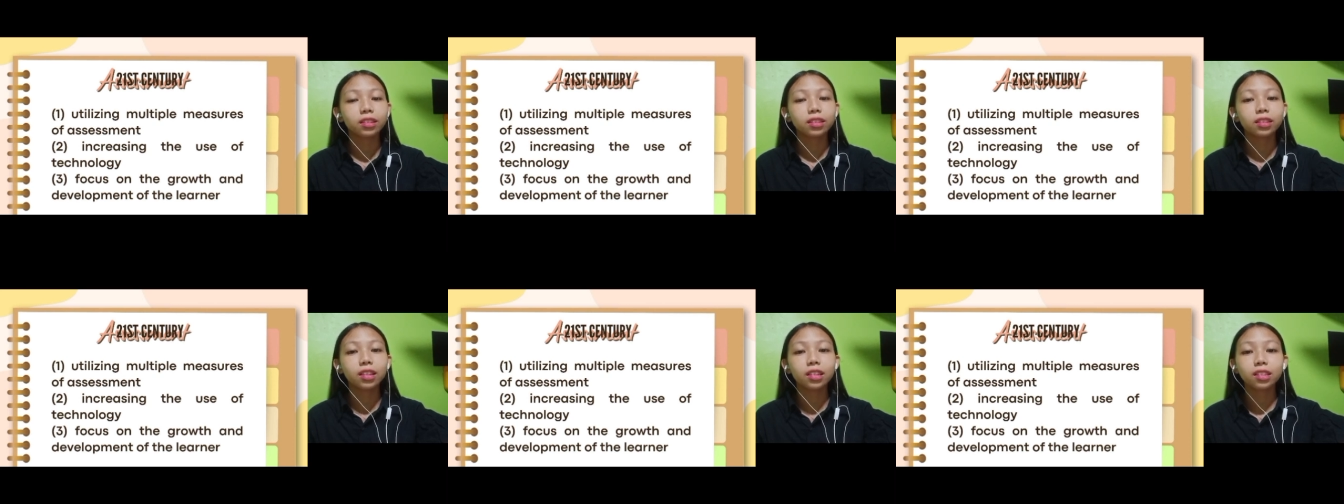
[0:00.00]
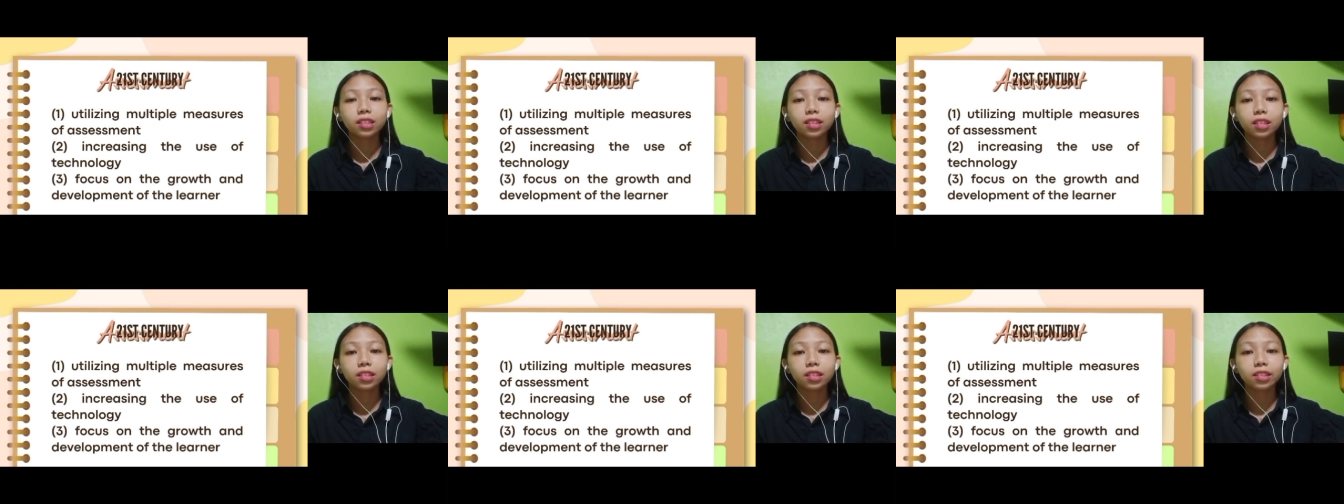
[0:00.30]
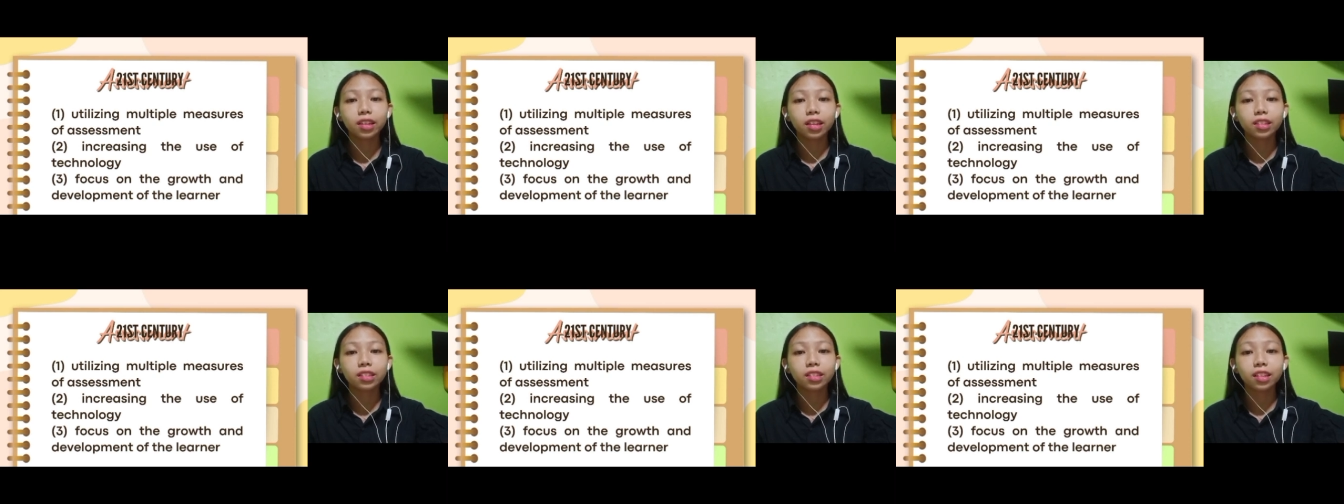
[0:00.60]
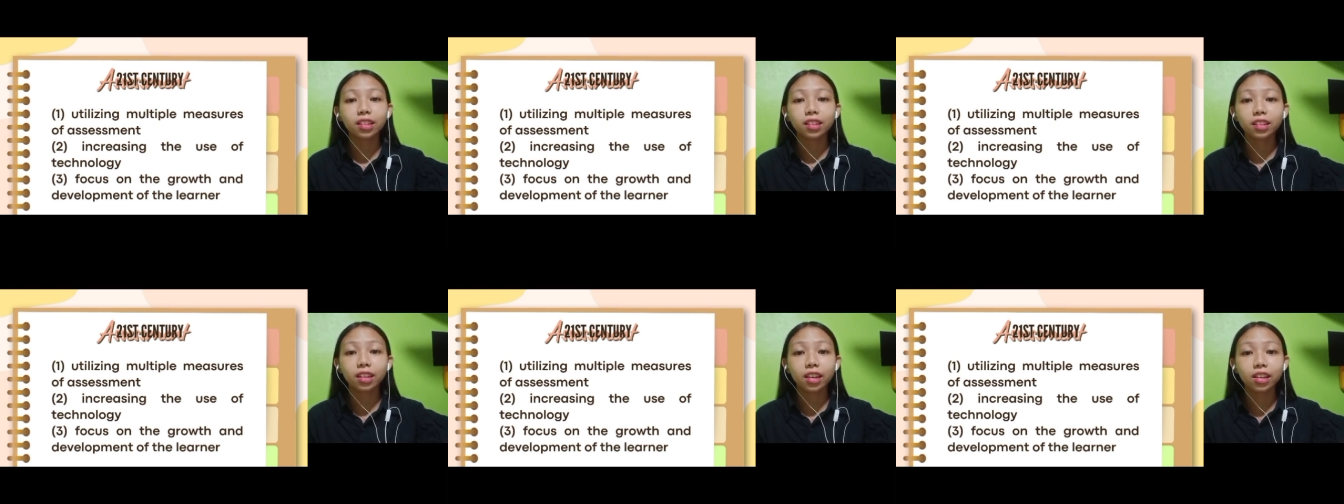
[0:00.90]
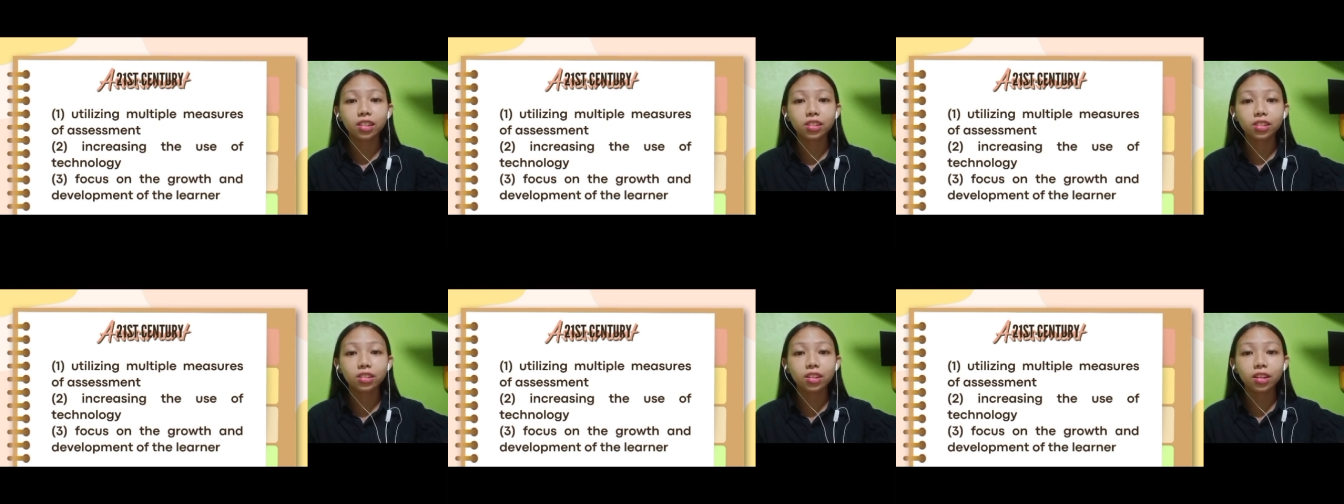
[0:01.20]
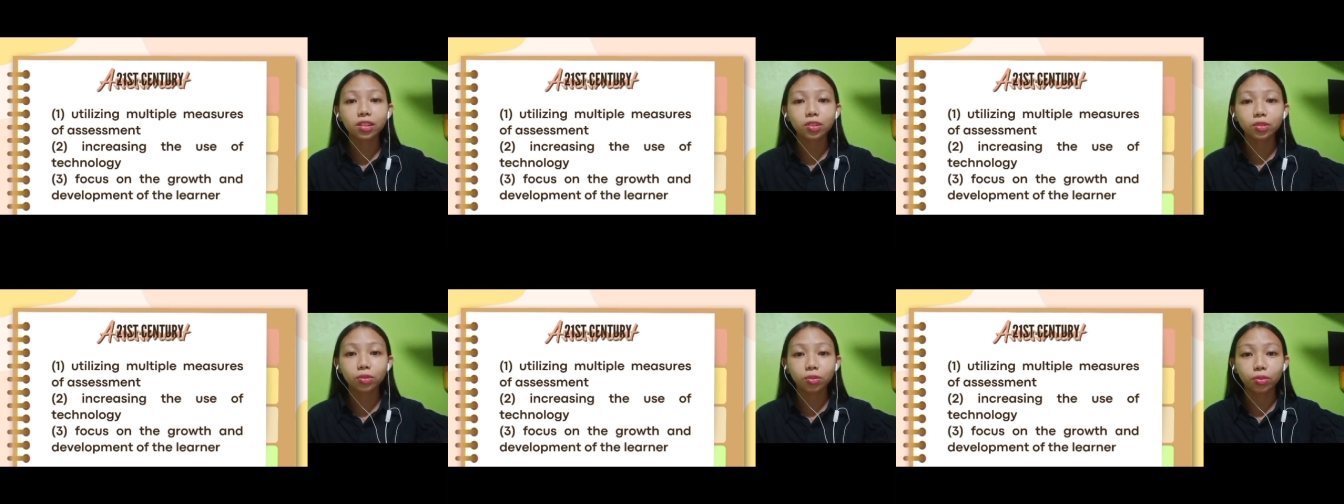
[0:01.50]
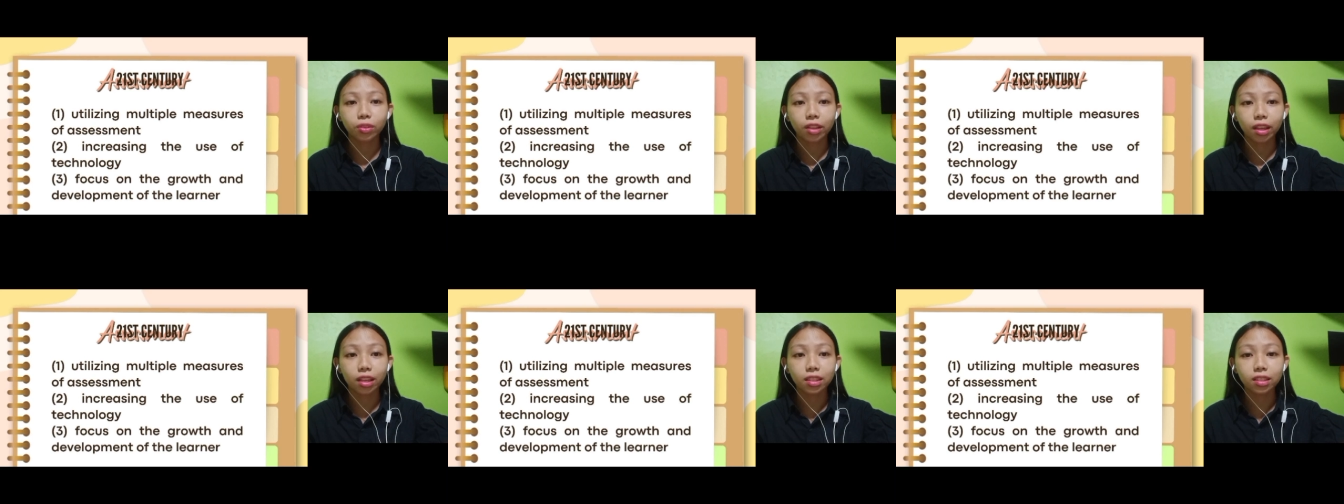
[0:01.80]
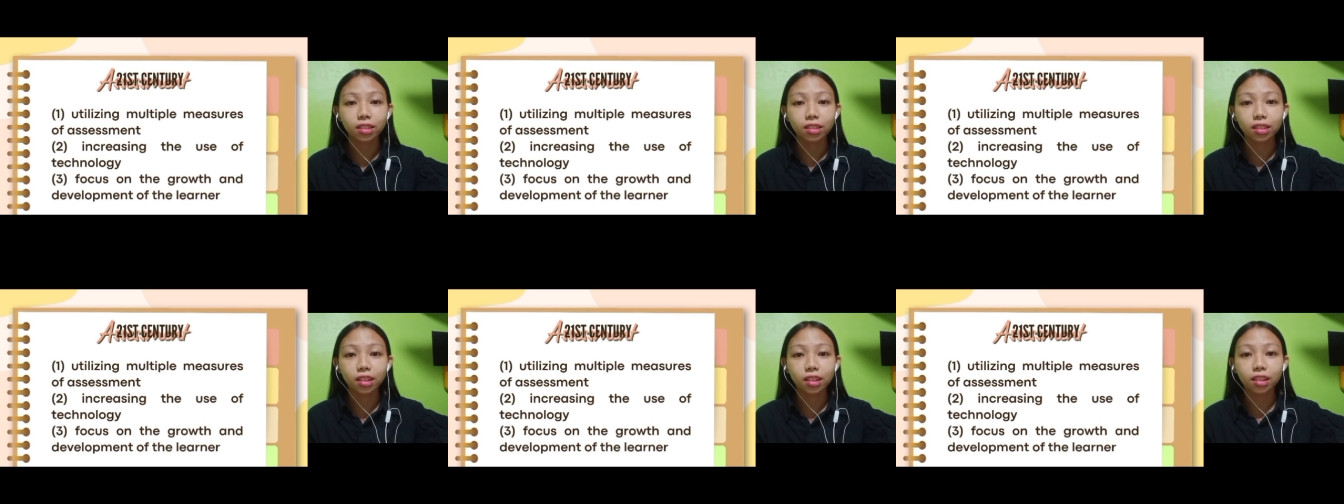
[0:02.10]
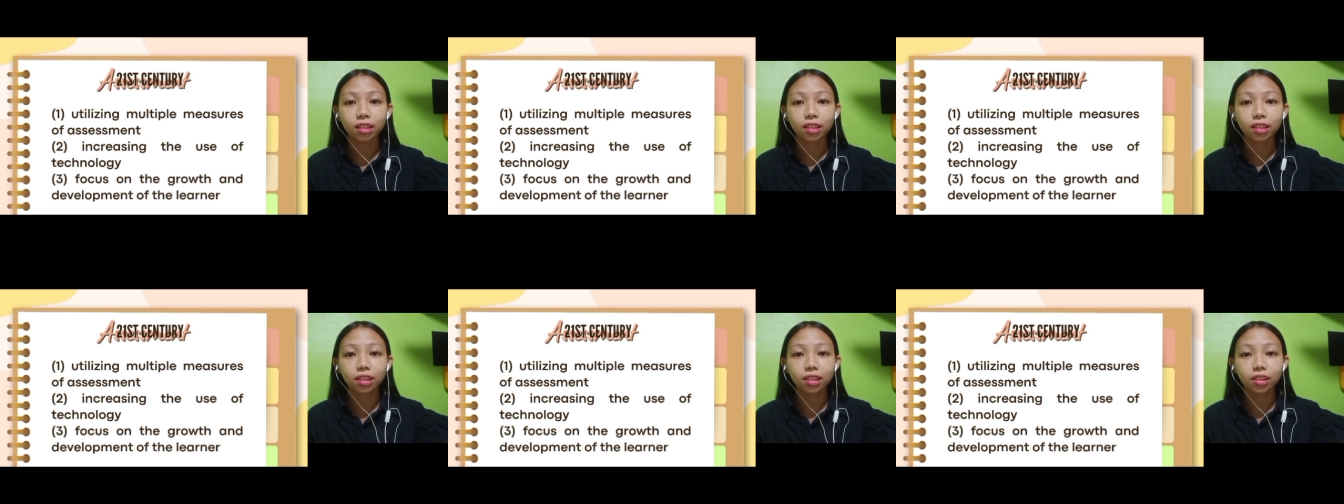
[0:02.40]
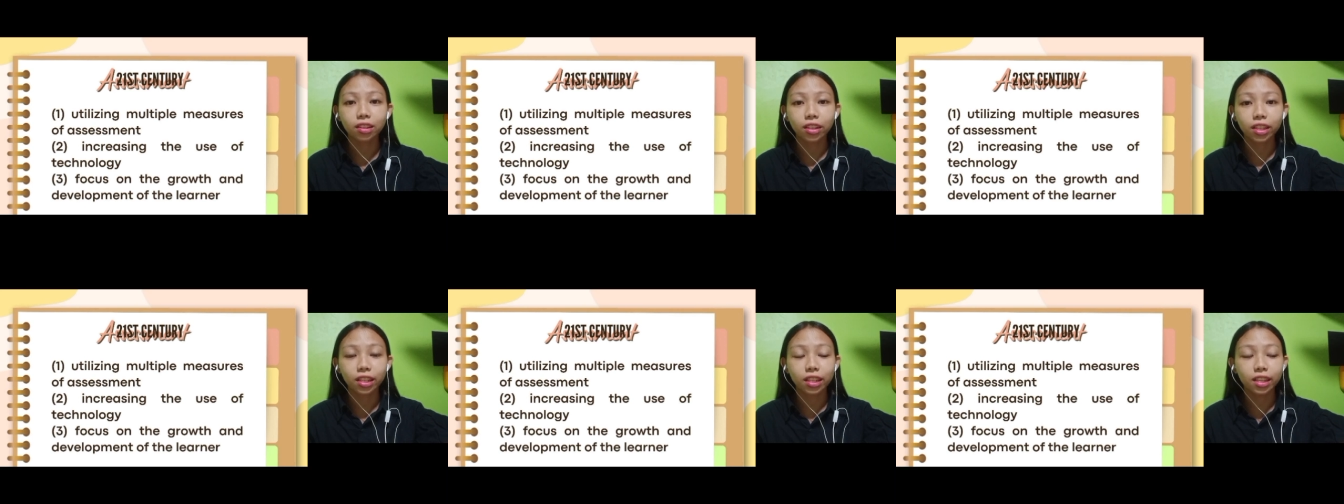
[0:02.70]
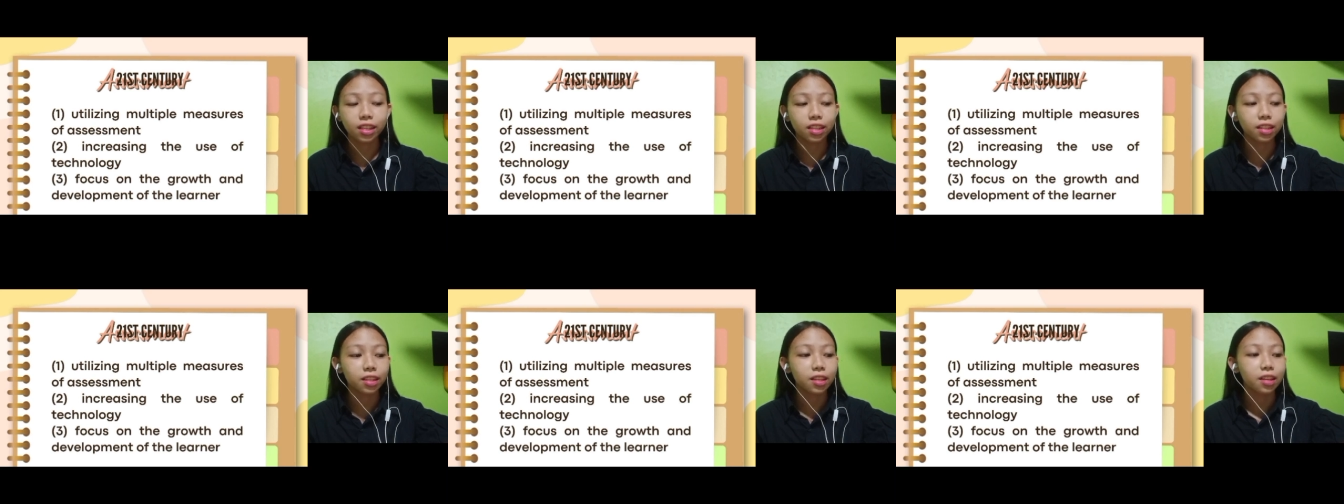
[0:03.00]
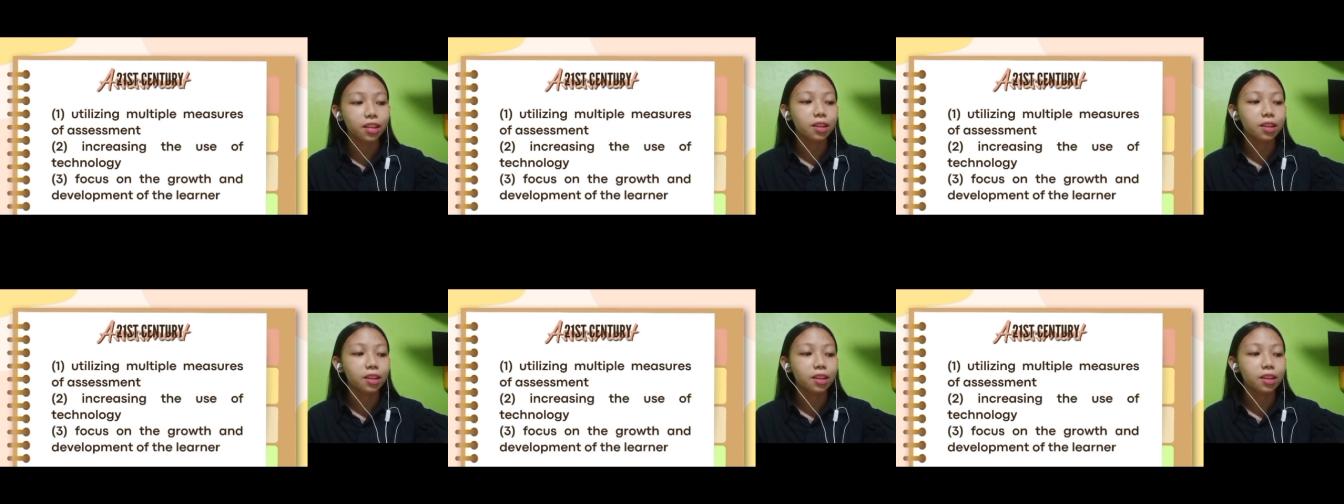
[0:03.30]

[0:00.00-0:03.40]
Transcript: does not just engage the students in learning,